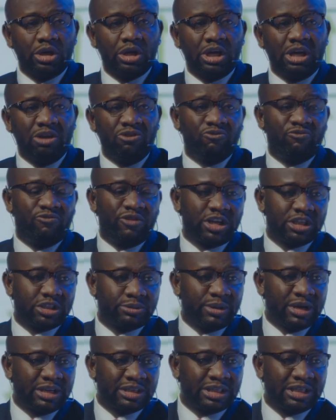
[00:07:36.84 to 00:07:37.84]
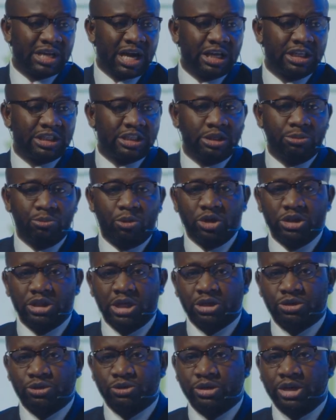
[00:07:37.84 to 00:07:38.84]
investment and IT
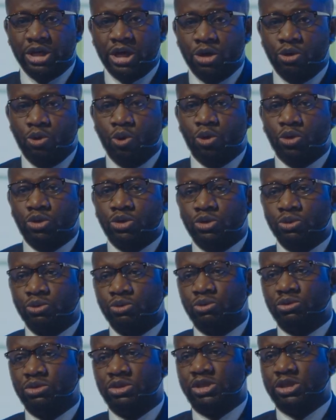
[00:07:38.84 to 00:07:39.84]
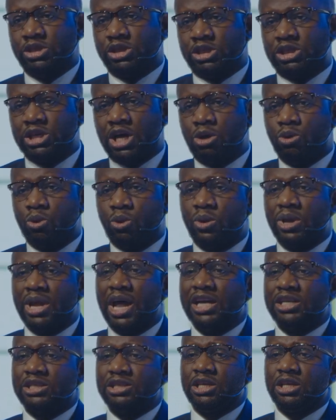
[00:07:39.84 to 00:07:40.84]
budget today go to digital
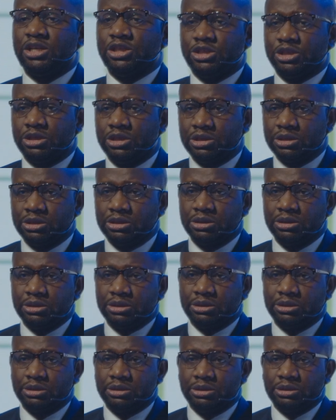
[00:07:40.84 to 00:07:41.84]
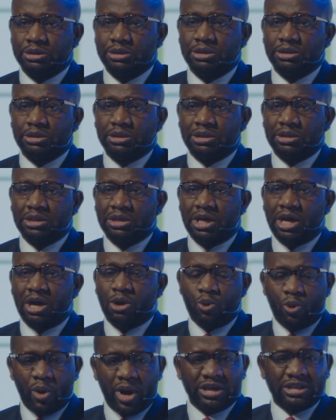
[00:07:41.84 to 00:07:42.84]
localization? I
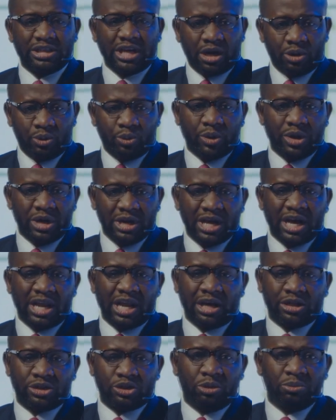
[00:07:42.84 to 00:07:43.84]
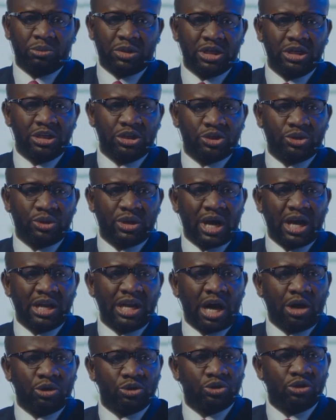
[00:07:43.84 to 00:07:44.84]
quite agree that there are some things you can't
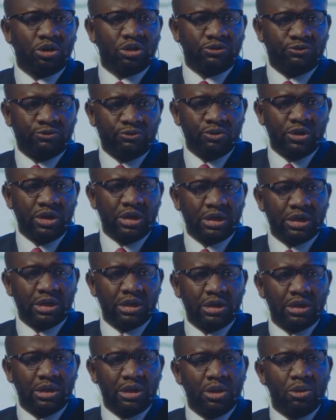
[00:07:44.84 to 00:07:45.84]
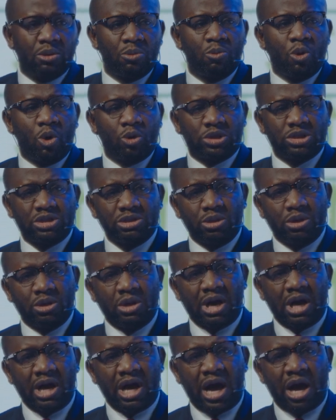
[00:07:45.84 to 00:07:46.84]
outsource fully, but
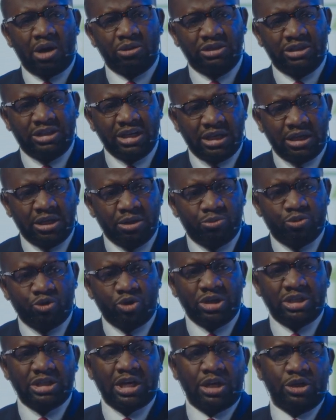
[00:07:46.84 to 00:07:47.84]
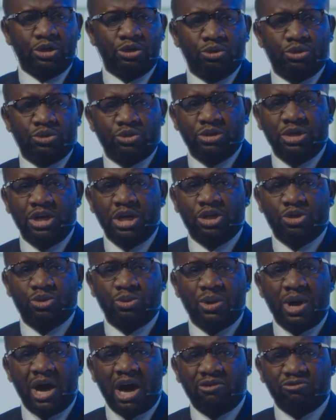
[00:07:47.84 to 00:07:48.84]
how deliberate are you today
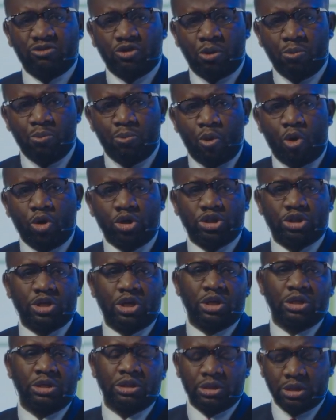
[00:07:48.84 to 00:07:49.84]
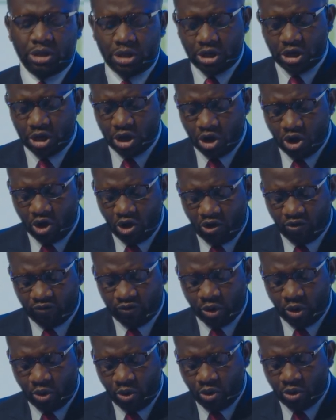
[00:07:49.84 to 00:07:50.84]
to have some portion of
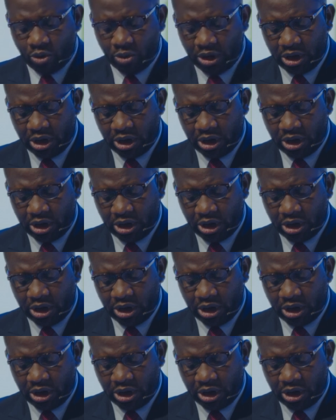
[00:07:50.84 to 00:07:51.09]
your